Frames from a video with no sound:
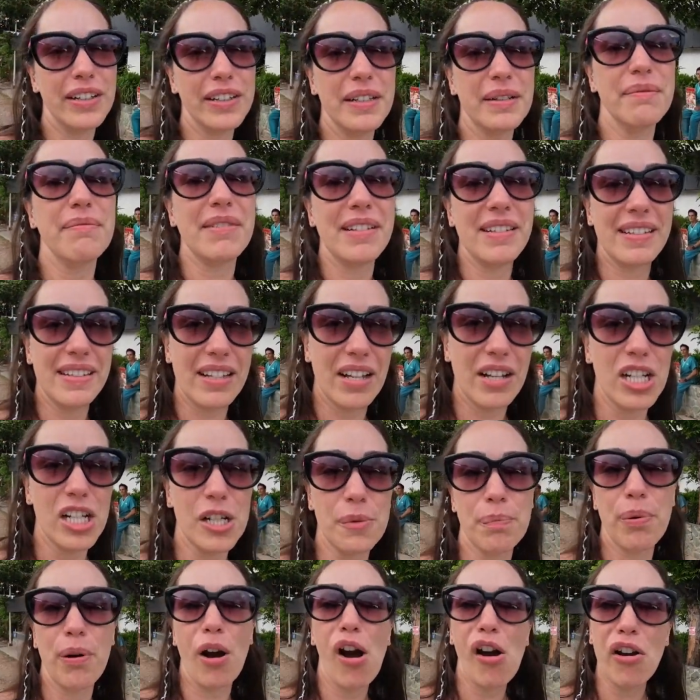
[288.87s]
the massage
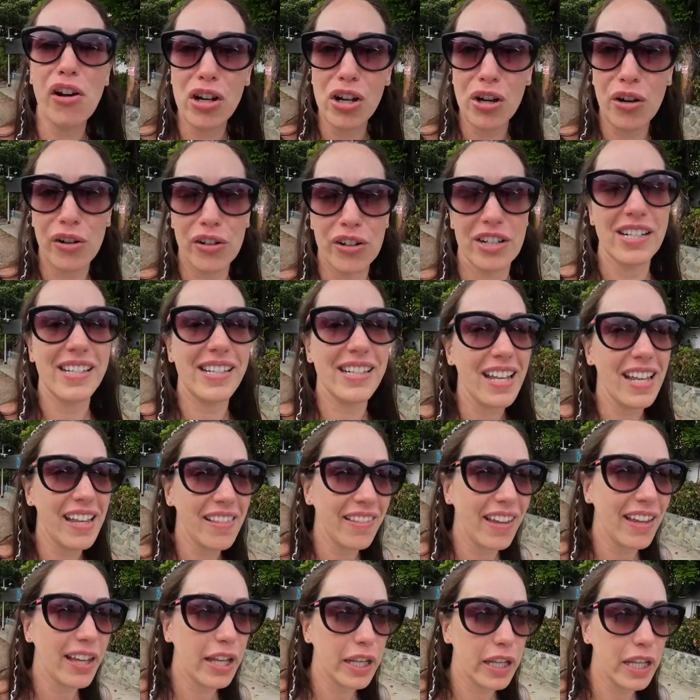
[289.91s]
parlors
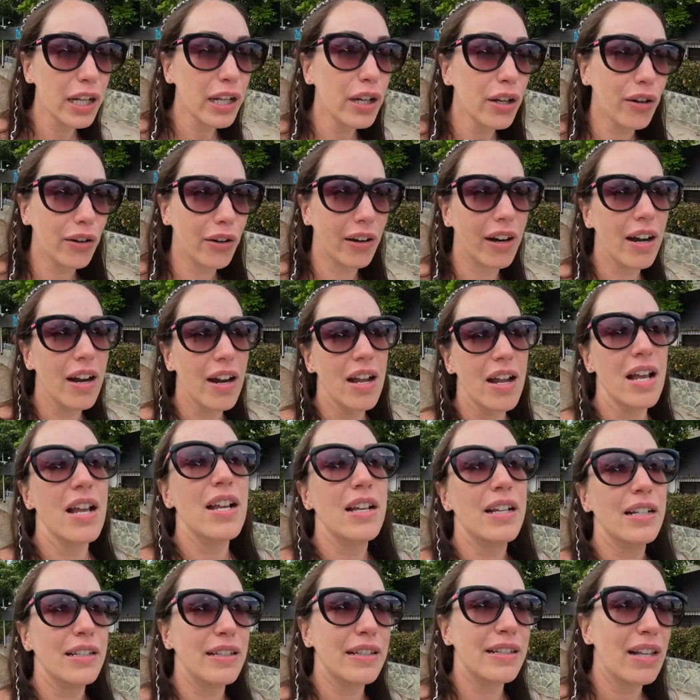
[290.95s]
in here.
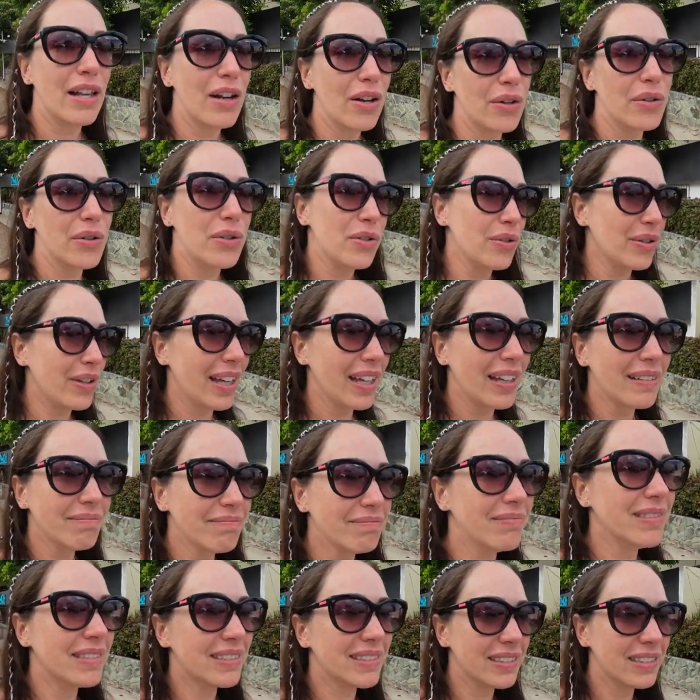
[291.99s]
So you
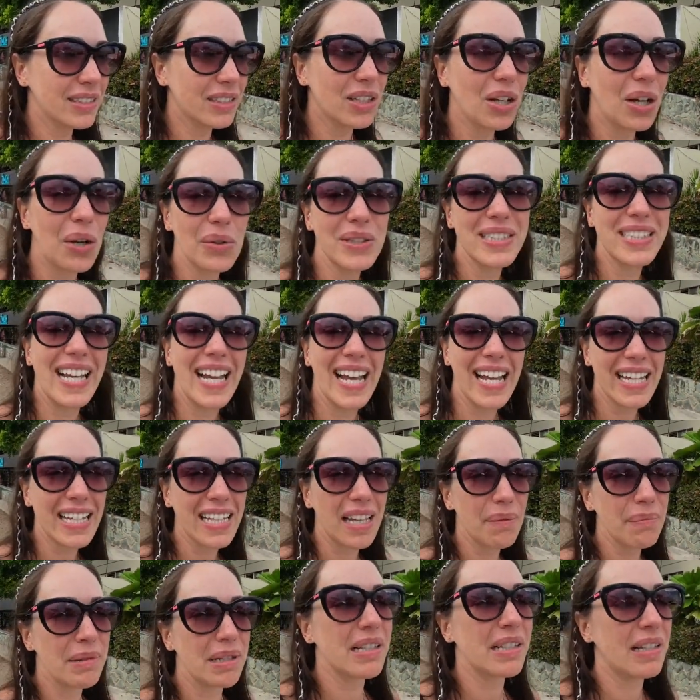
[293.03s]
can go take
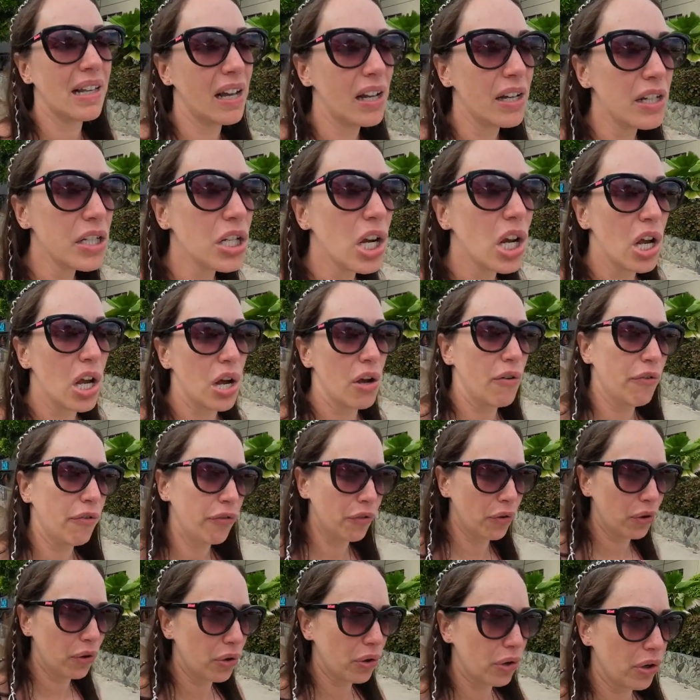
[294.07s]
a massage
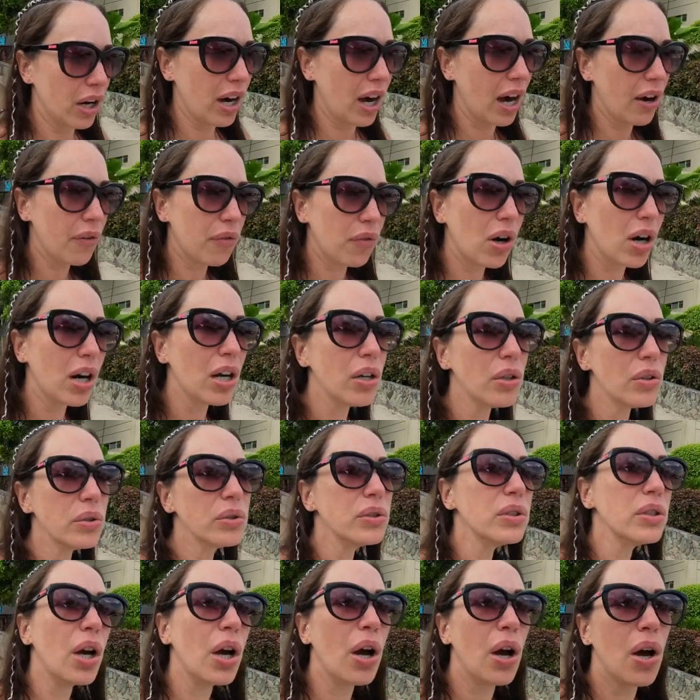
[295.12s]
for
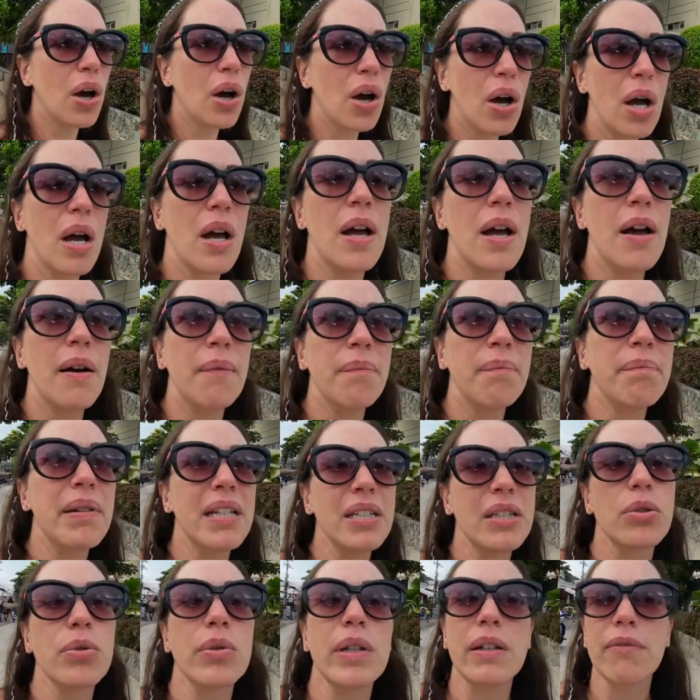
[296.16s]
around
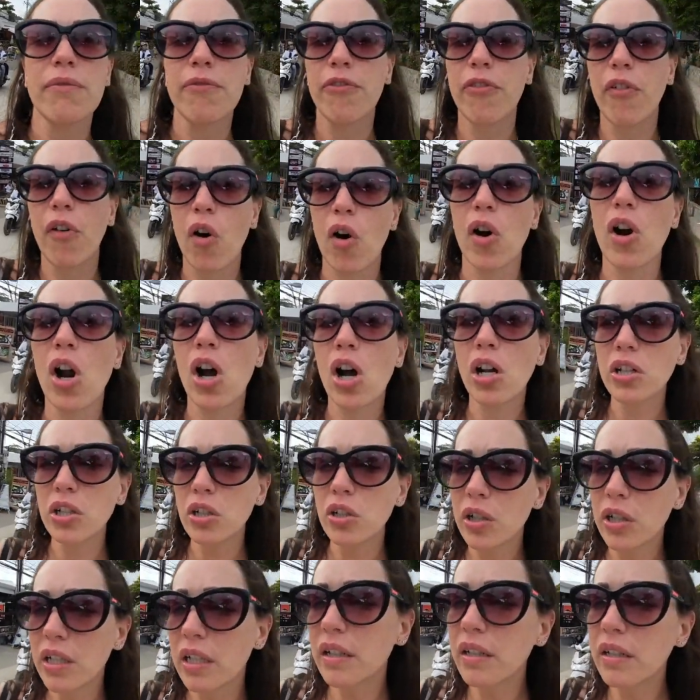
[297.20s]
between
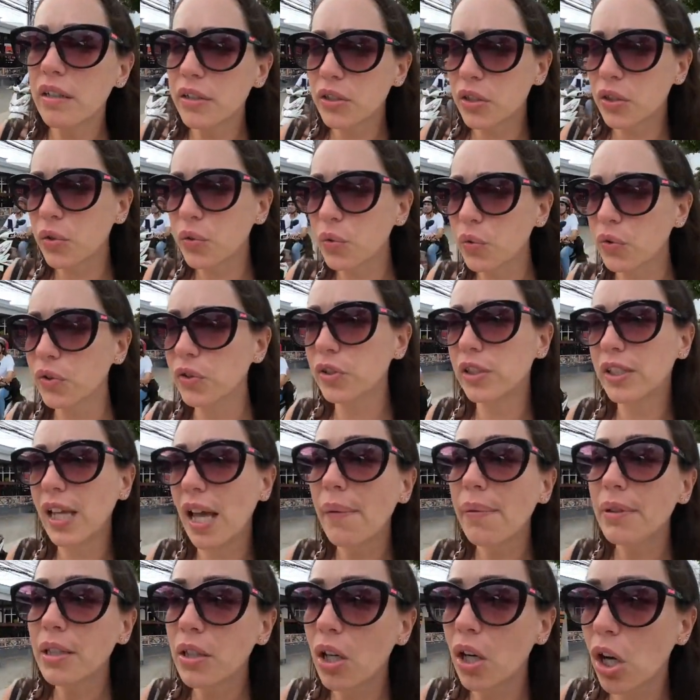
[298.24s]
400 to
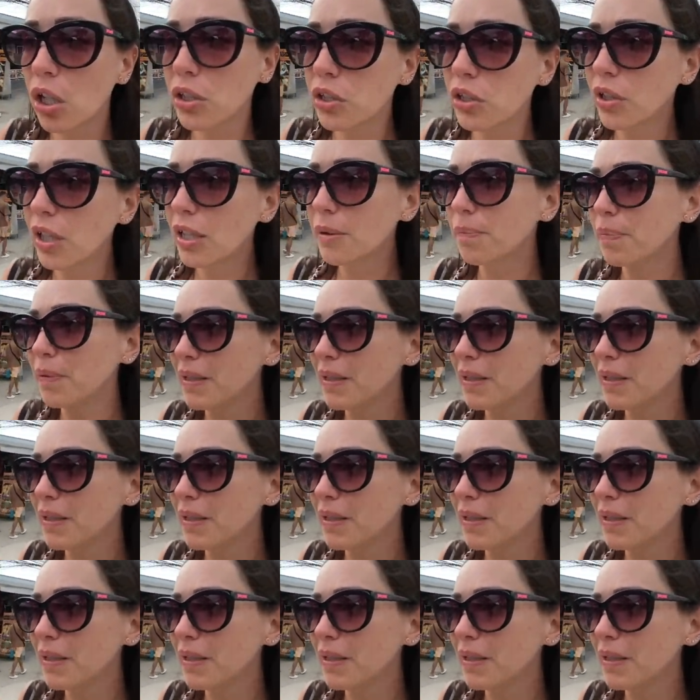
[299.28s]
700